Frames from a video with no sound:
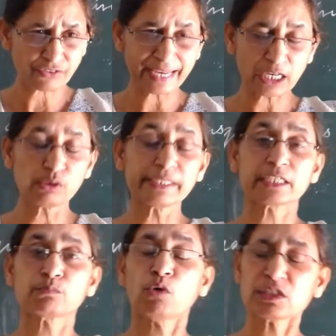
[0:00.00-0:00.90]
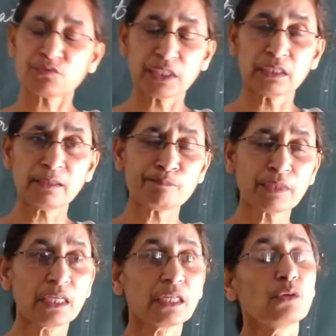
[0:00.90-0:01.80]
tranquil atmosphere,
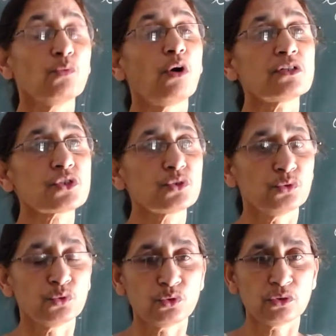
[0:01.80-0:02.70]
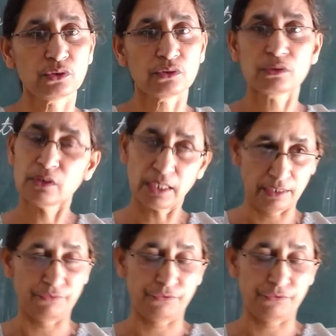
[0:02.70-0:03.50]
he wants to live.